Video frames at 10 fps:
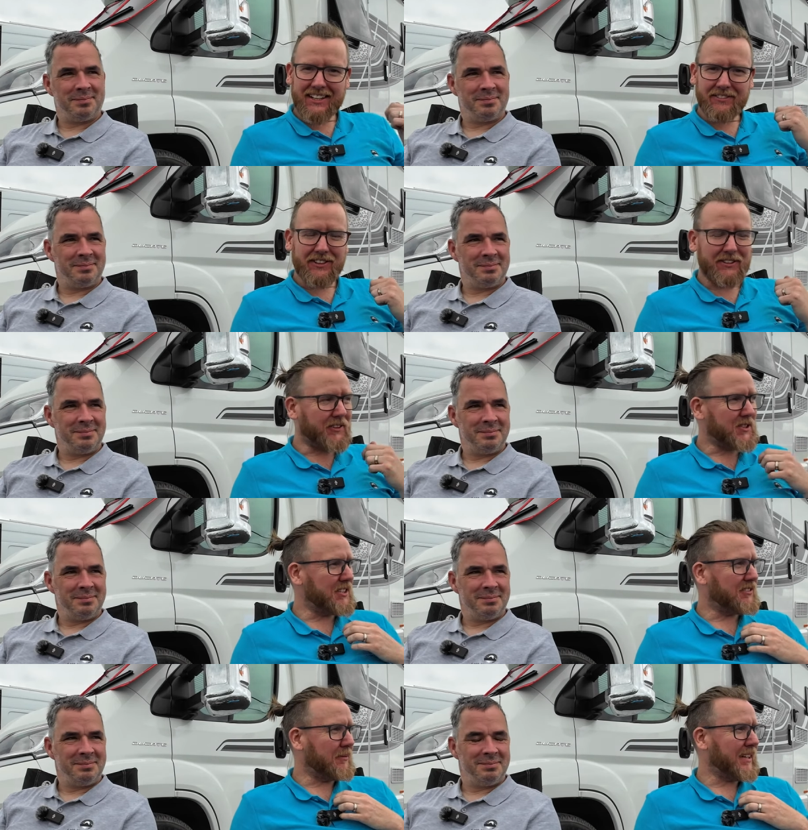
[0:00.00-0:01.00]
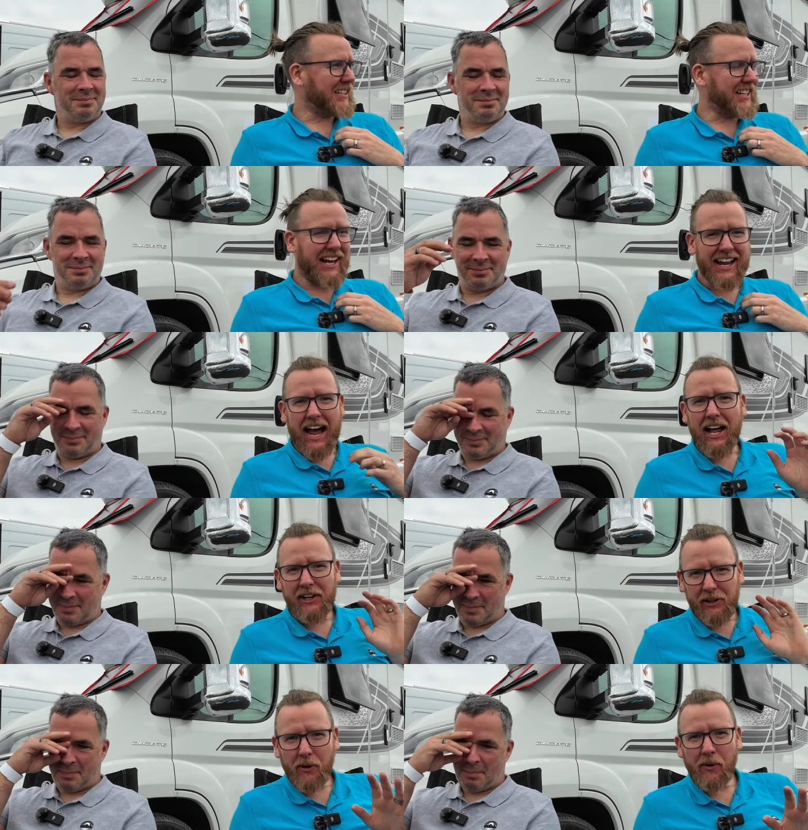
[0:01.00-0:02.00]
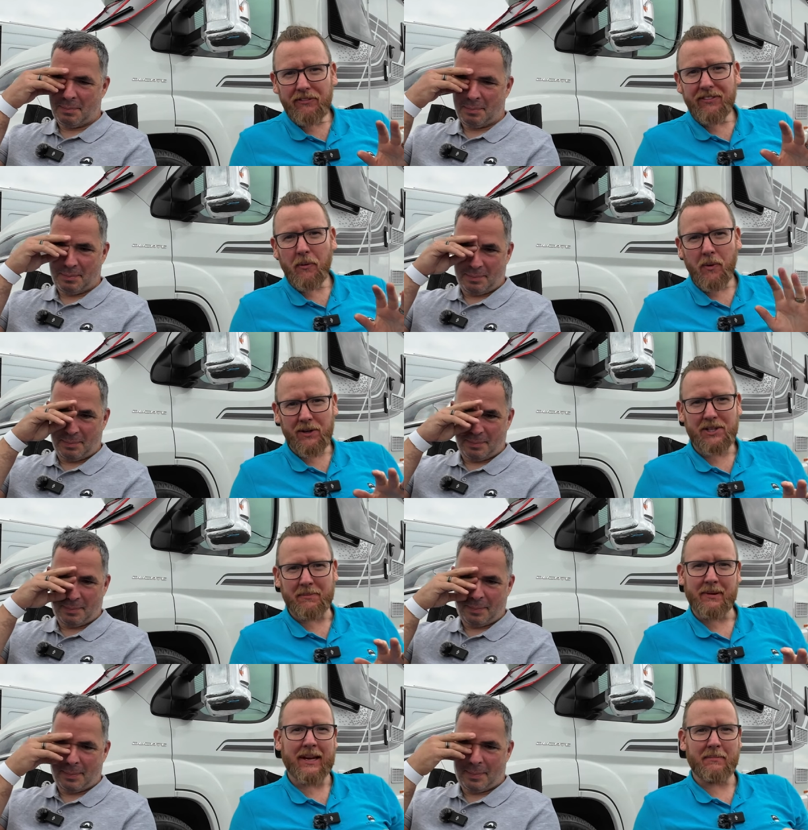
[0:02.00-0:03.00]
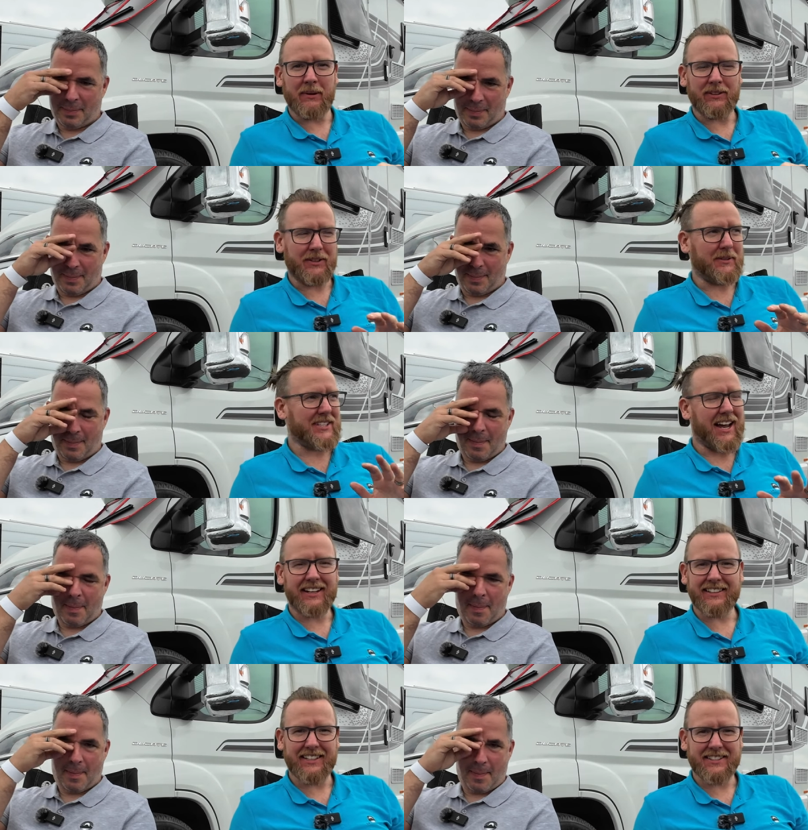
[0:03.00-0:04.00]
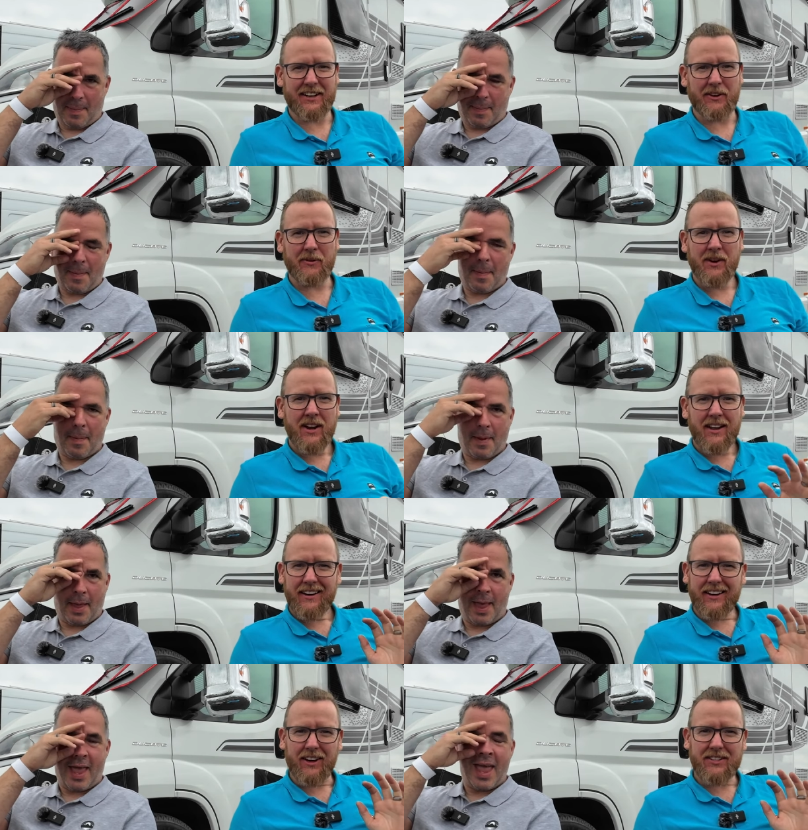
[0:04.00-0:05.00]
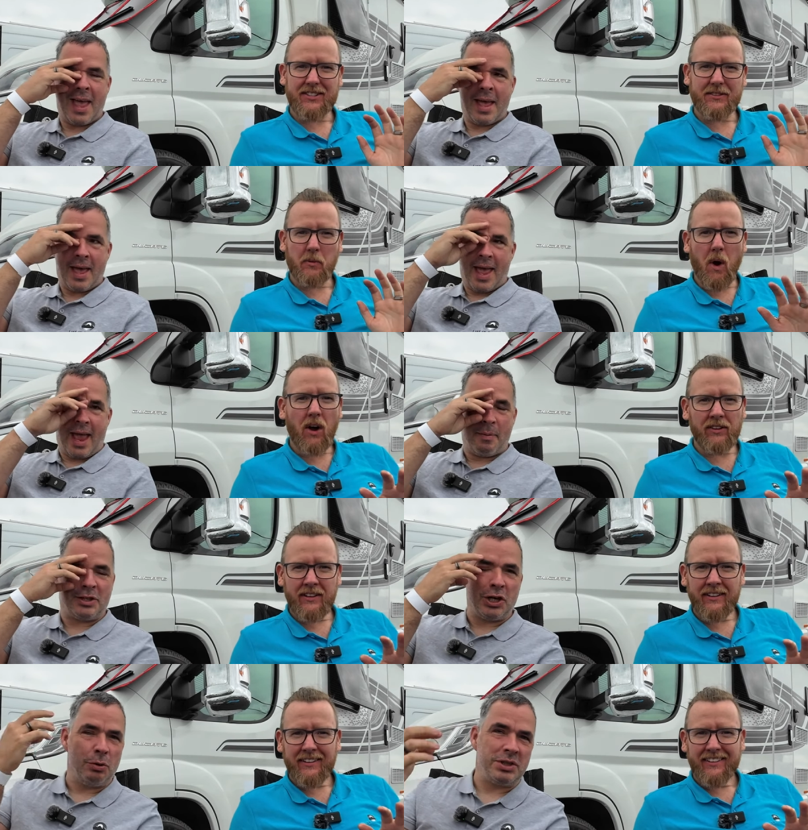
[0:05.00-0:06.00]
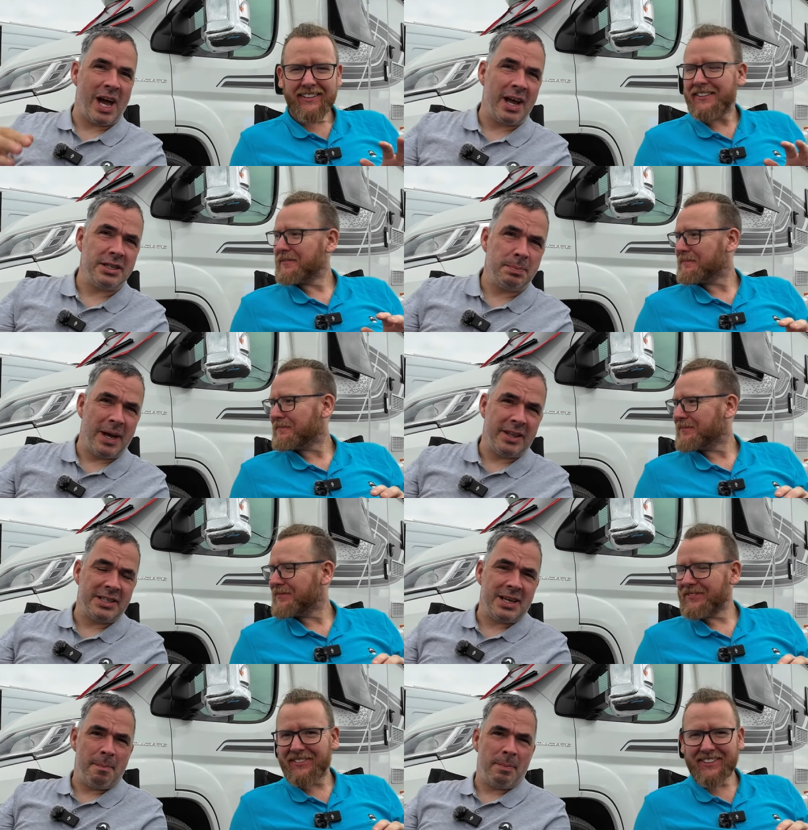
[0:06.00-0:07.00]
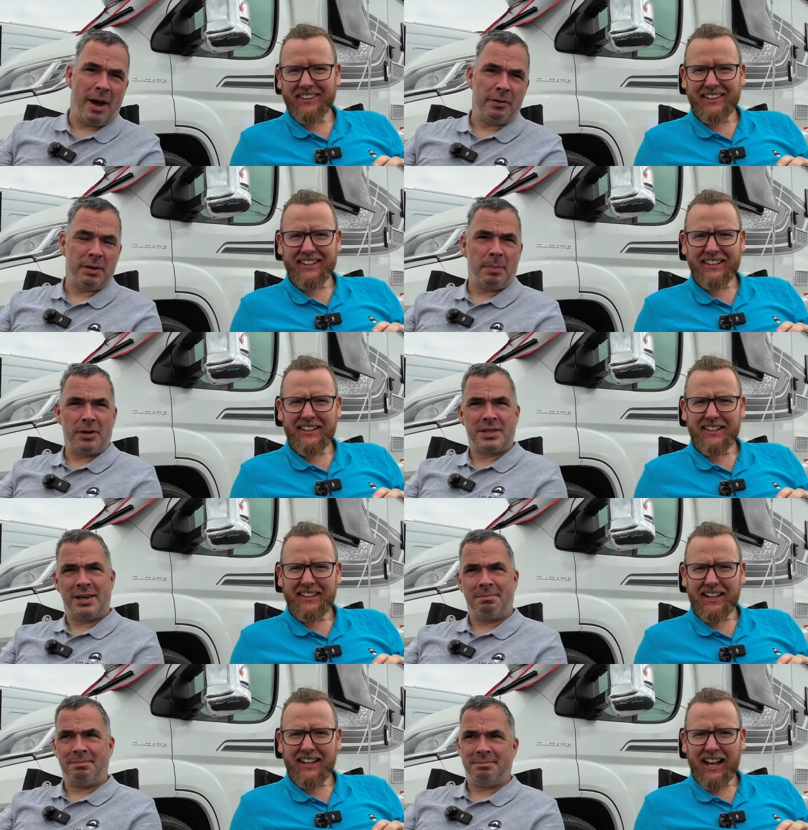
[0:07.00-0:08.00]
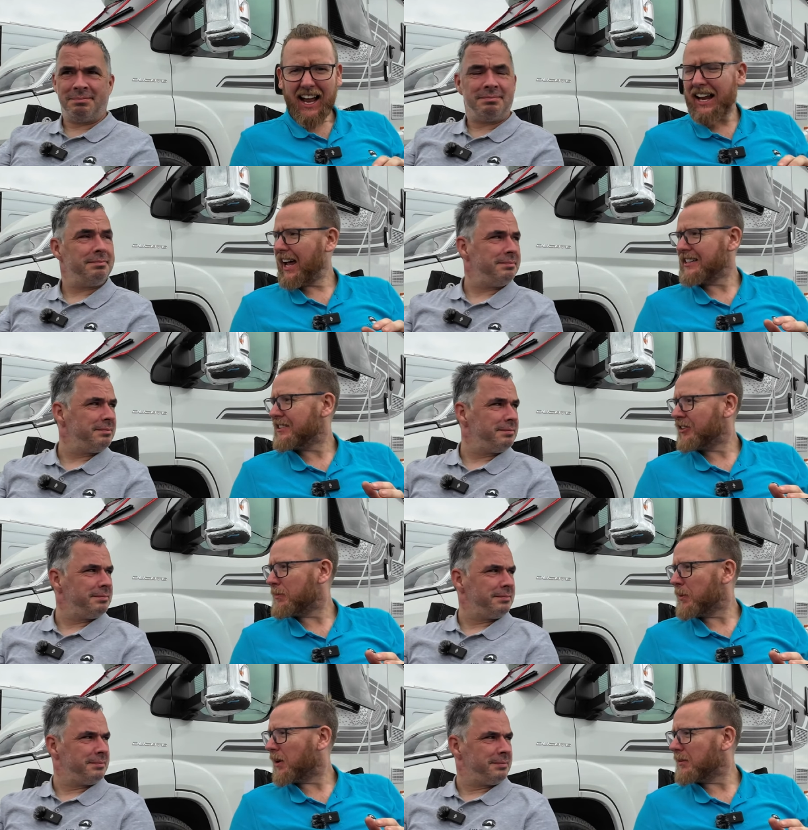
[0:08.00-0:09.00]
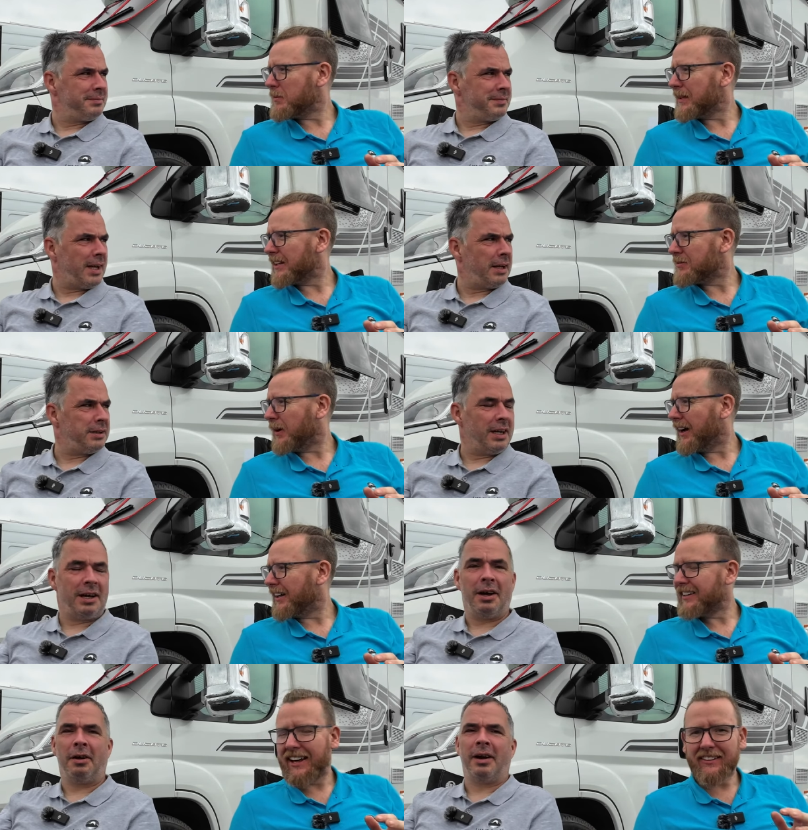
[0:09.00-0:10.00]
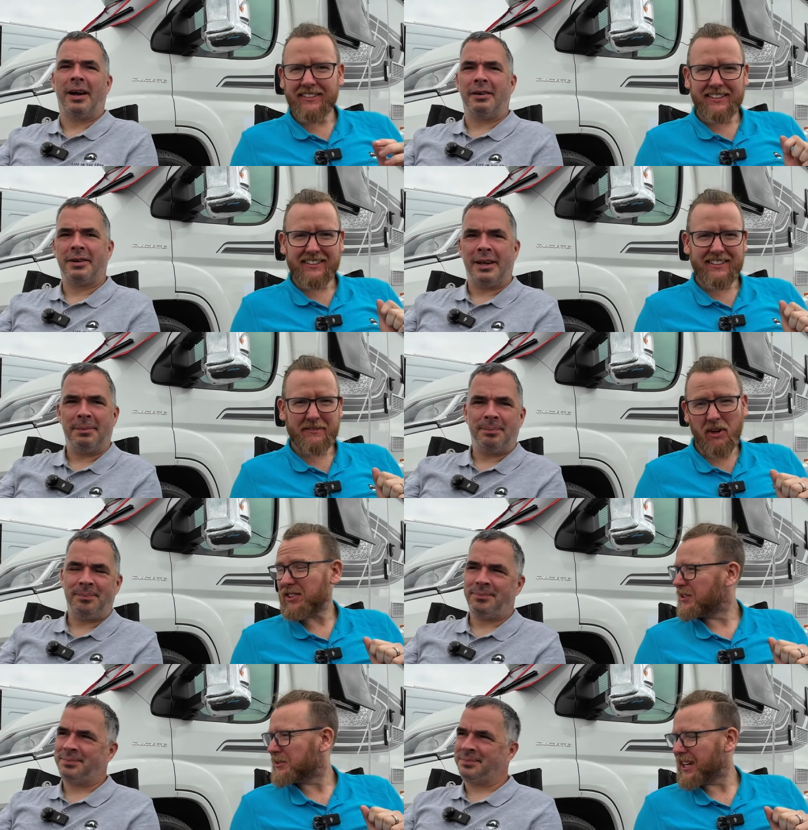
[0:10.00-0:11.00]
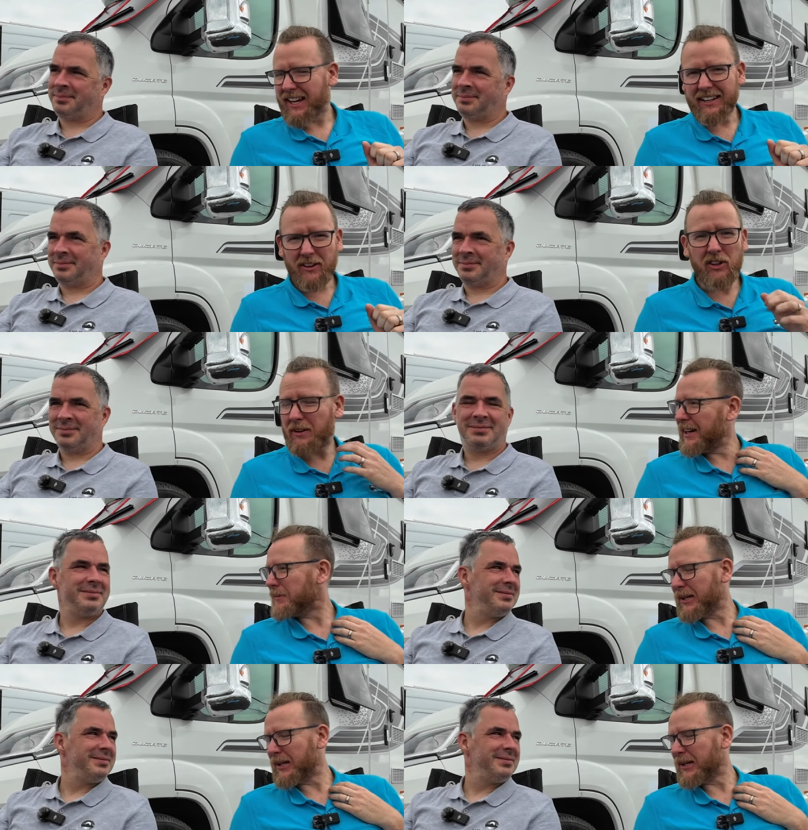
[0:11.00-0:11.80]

Speaker 1: the, the footage from last night. I love watching people do a silent disco because one. You were too
Speaker 2: tight to pay the ten pound deposit.
Speaker 1: I hadn't even got my wallet with me. That's why. Yeah, no, right, okay. so not too tight. Although I am a